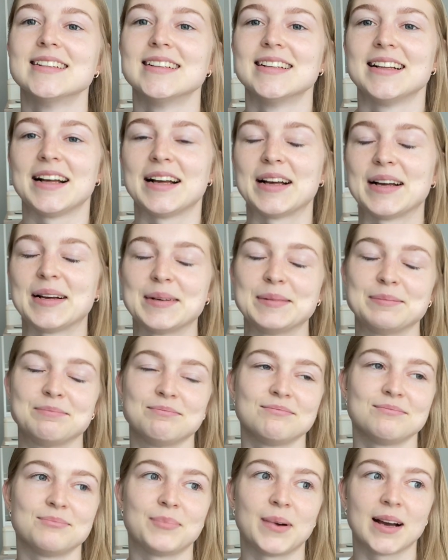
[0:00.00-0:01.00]

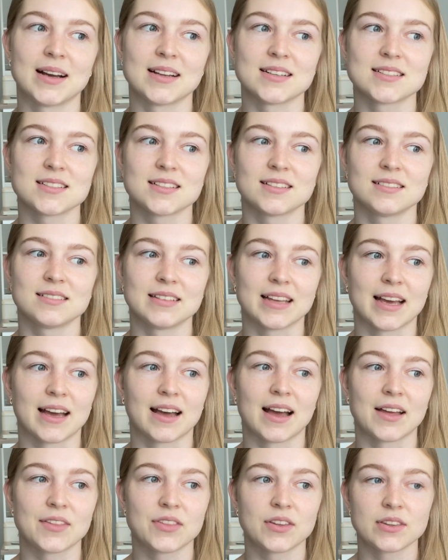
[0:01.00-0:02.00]
But yeah,
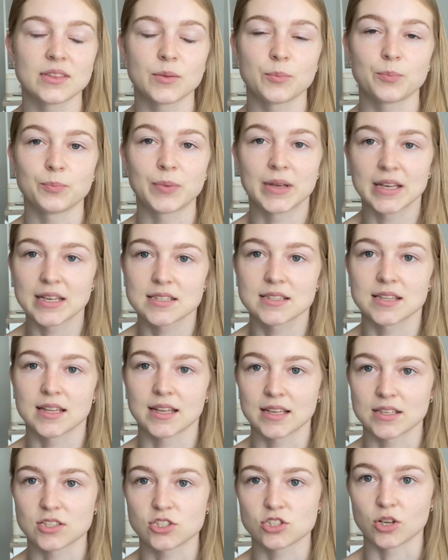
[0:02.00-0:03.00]
I think the biggest
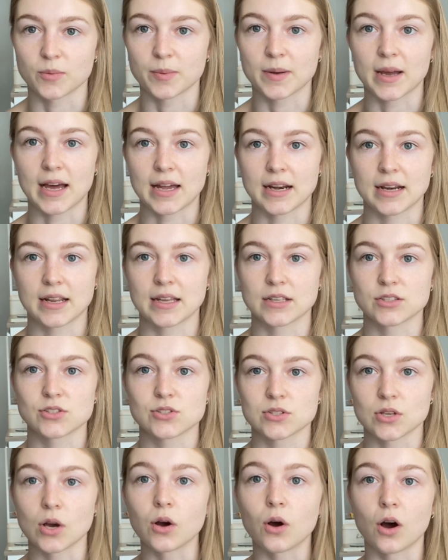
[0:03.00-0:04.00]
thing is stop cutting it
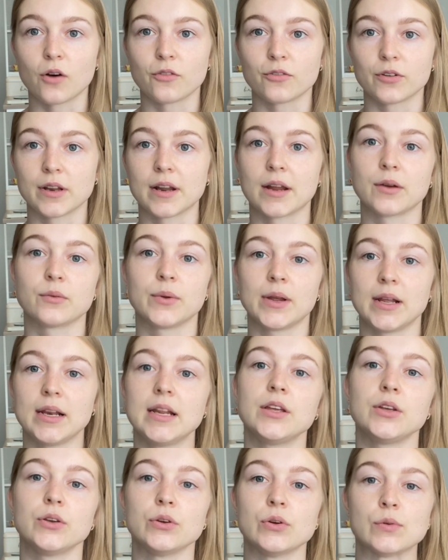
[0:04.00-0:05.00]
so often and really
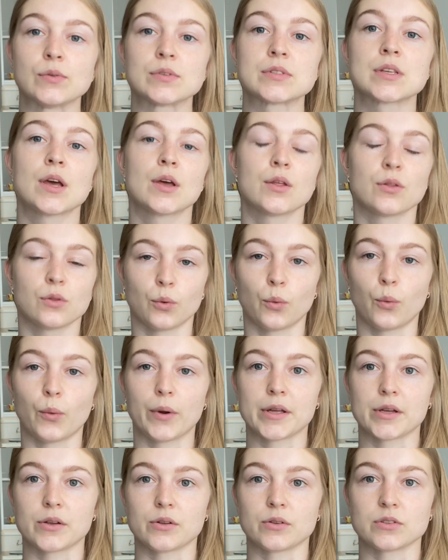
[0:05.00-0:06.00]
use the
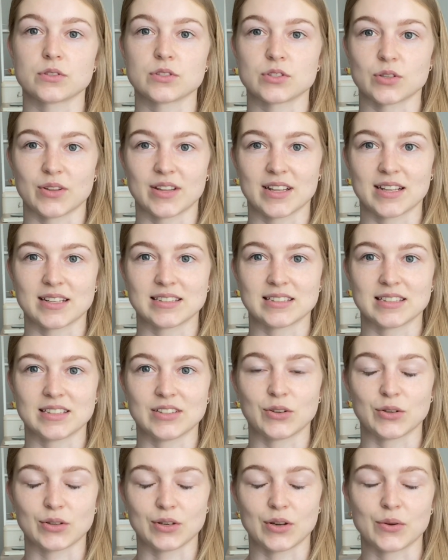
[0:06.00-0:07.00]
oil so that
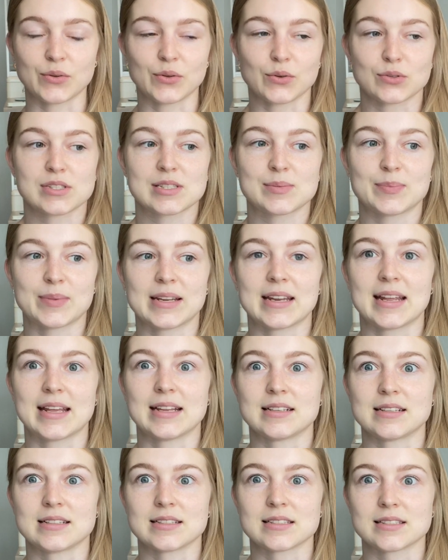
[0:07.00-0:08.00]
your split
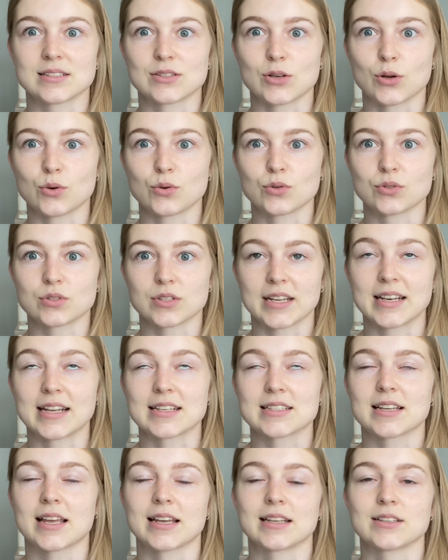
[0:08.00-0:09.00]
ends it
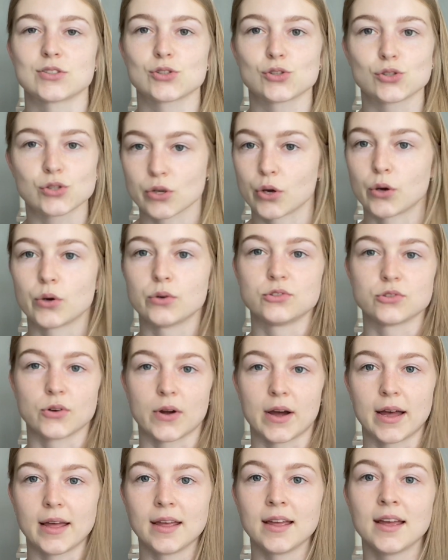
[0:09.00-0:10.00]
doesn't get so
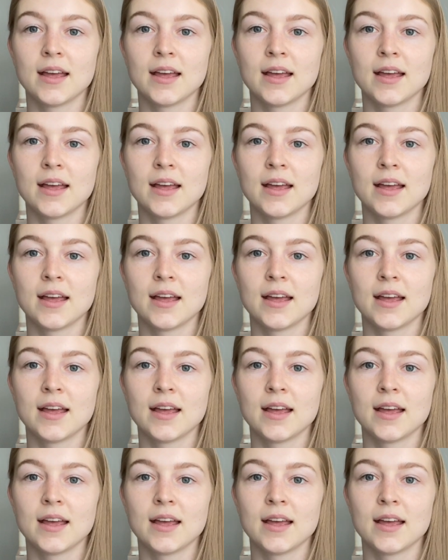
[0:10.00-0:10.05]
dry.